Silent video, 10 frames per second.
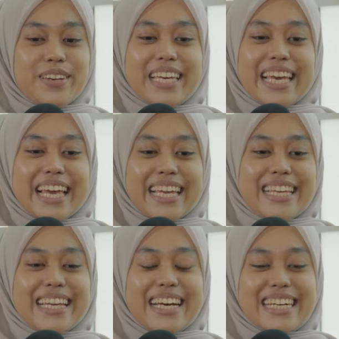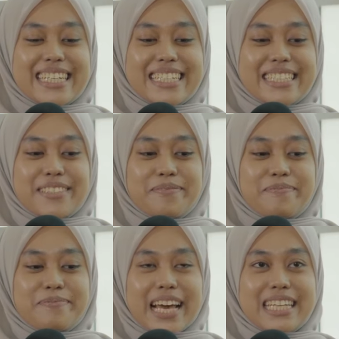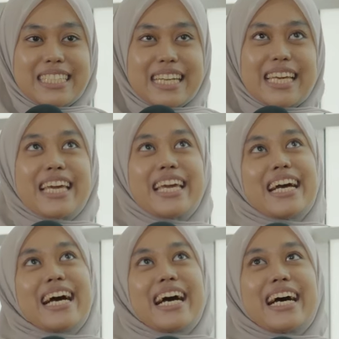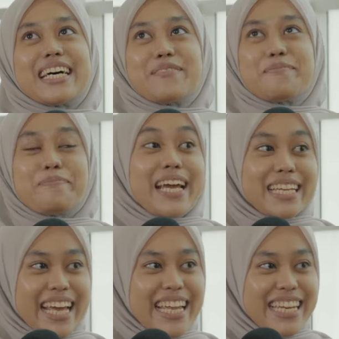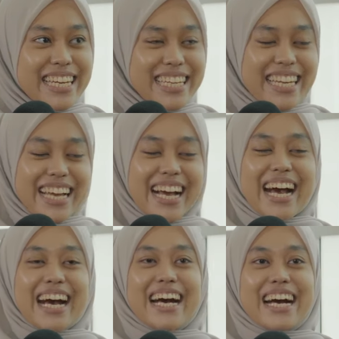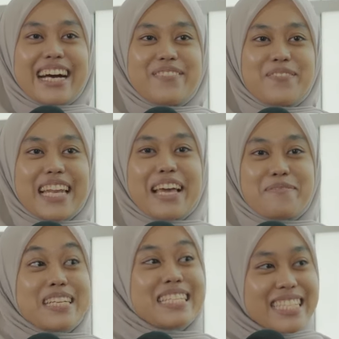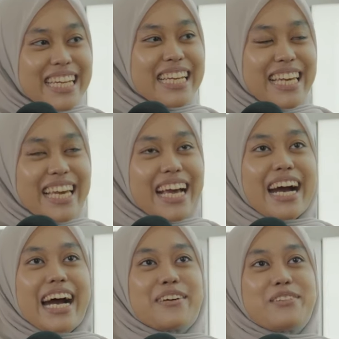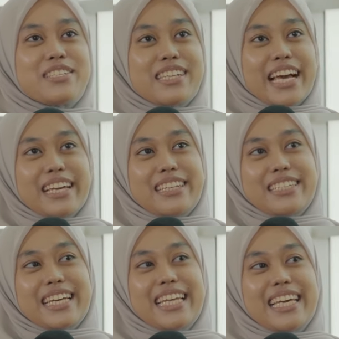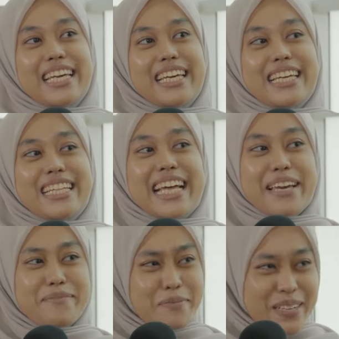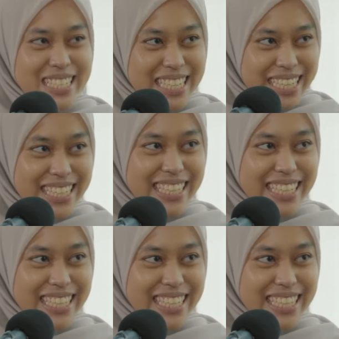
Okay. Back then, like personally, I was like really a timid person.